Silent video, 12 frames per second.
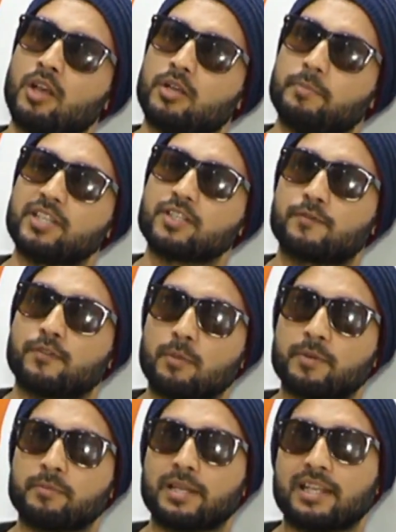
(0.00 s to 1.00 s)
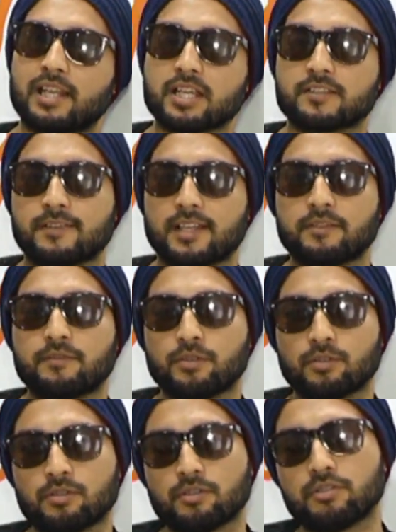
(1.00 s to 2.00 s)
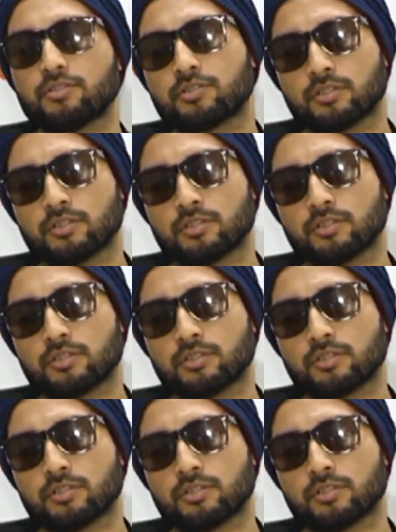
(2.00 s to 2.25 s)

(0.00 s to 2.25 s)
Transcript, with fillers: Biggest flop in my last 5 years.